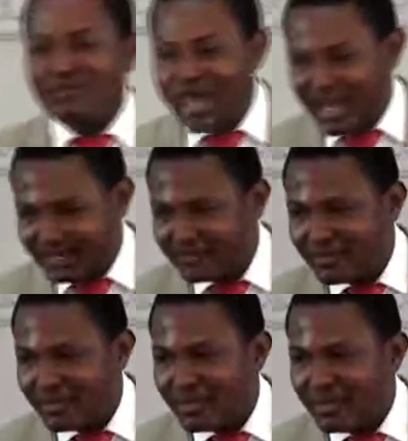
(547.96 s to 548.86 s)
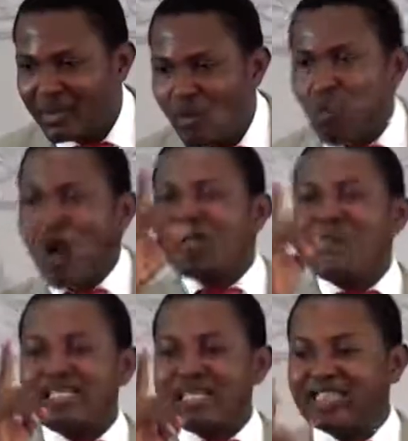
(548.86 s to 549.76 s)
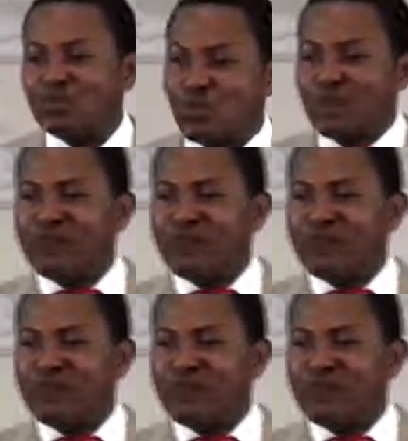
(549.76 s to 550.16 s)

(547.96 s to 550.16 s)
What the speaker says: of men. One message will